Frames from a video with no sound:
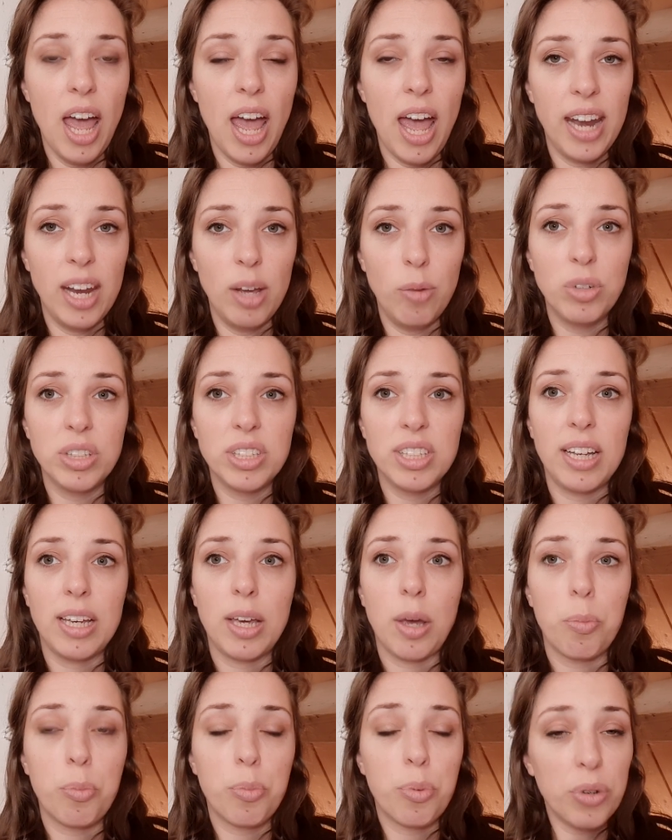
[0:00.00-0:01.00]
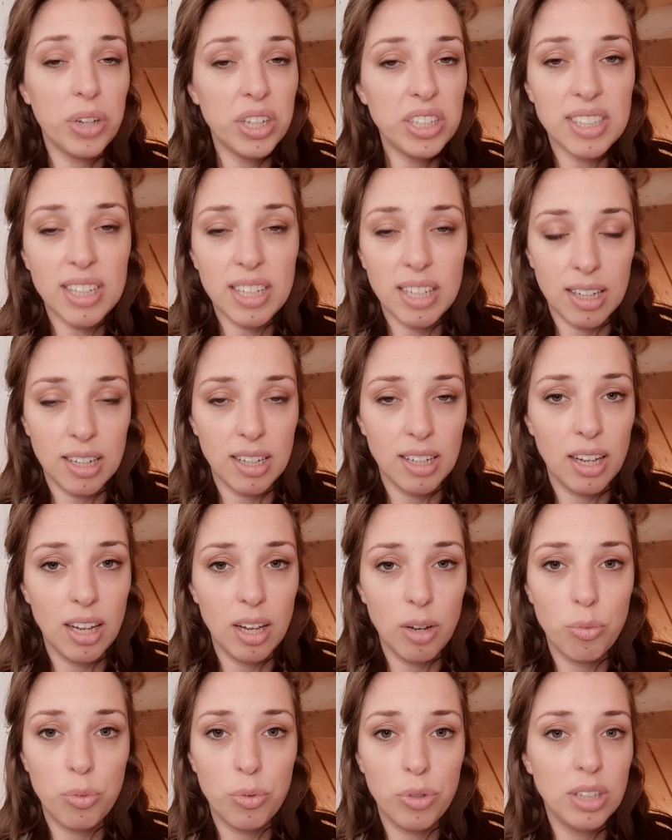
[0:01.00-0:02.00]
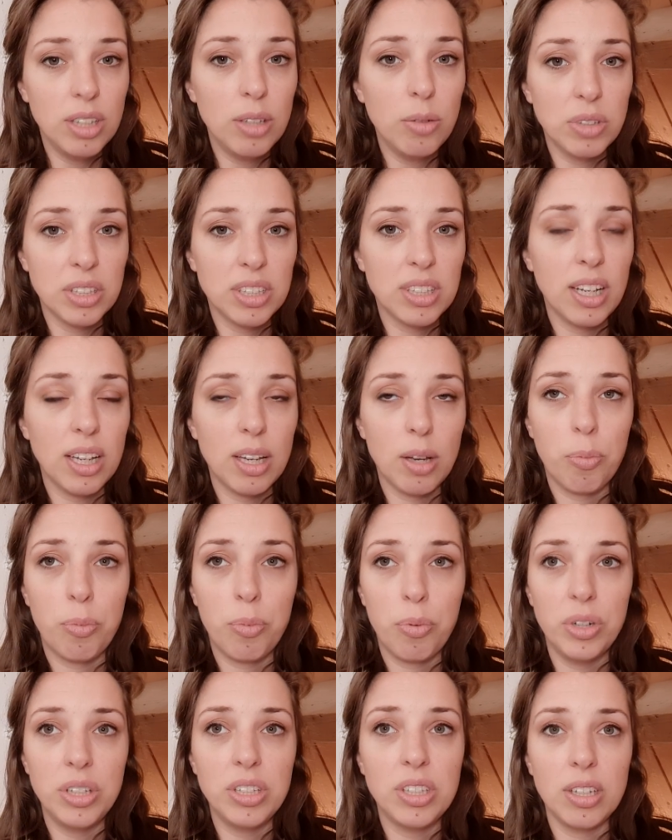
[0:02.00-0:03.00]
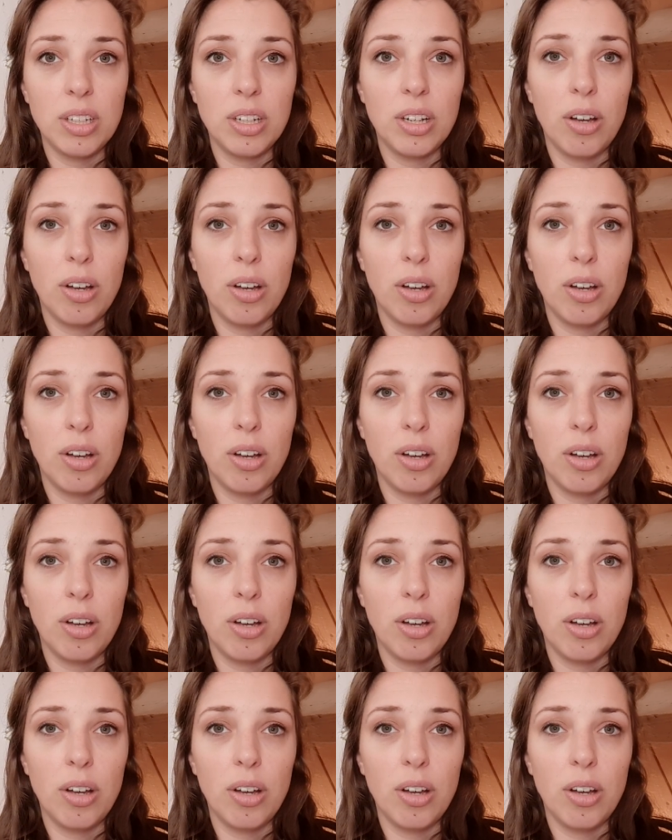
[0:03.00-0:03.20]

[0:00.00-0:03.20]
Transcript: And it was like a prison. It really was like a prison